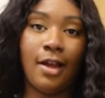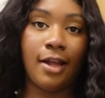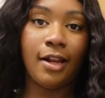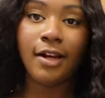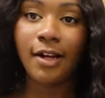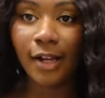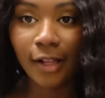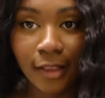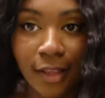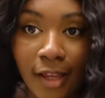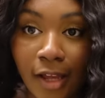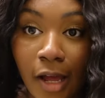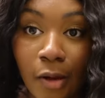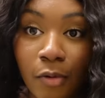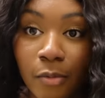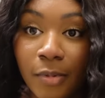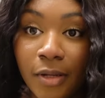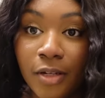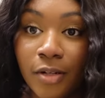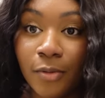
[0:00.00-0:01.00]
I did not think I
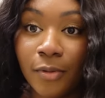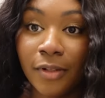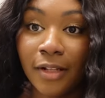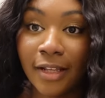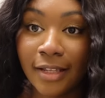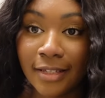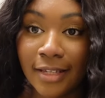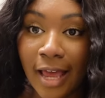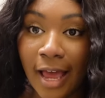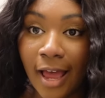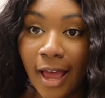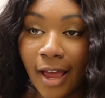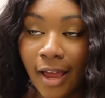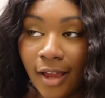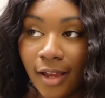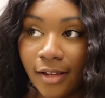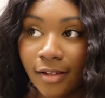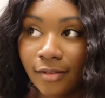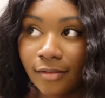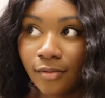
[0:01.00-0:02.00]
would be doing this at
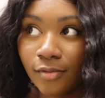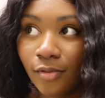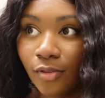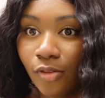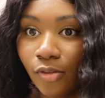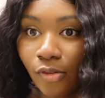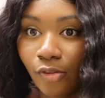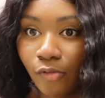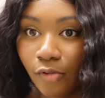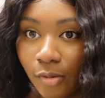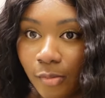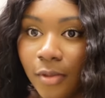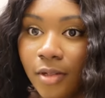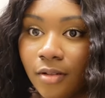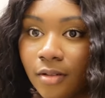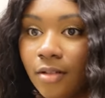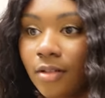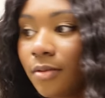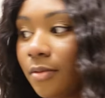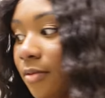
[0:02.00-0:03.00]
3
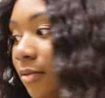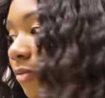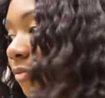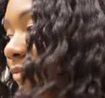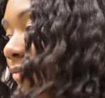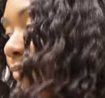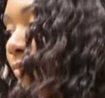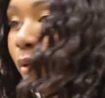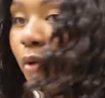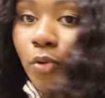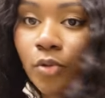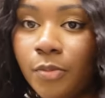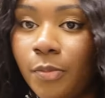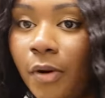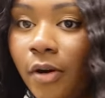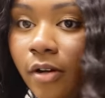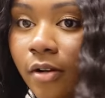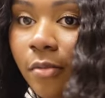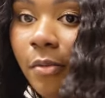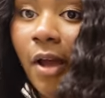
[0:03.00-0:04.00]
months
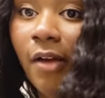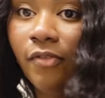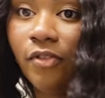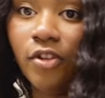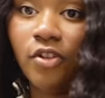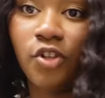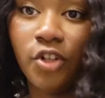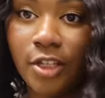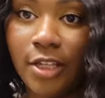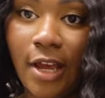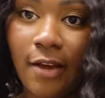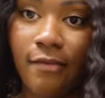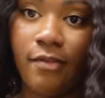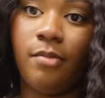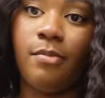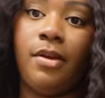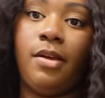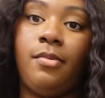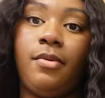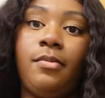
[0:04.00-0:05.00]
postpartum after just having
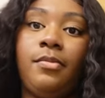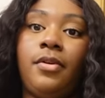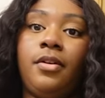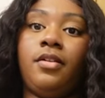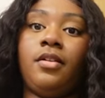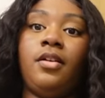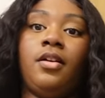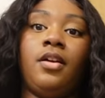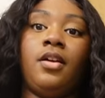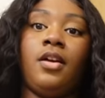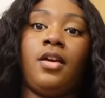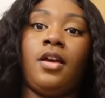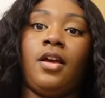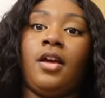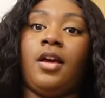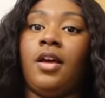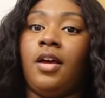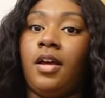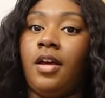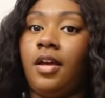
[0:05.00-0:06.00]
a baby, but
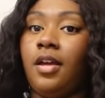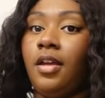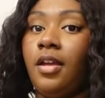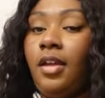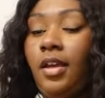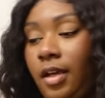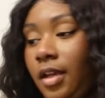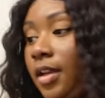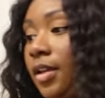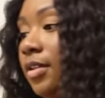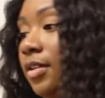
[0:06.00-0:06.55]
it